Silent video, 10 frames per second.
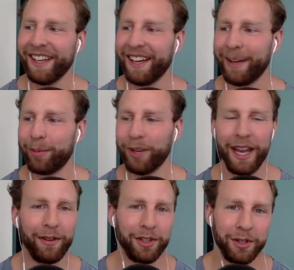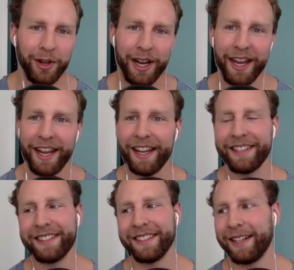Pretty average grades,
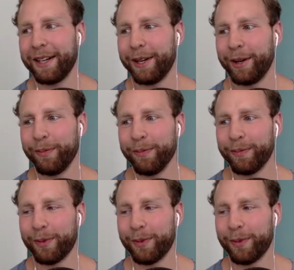pretty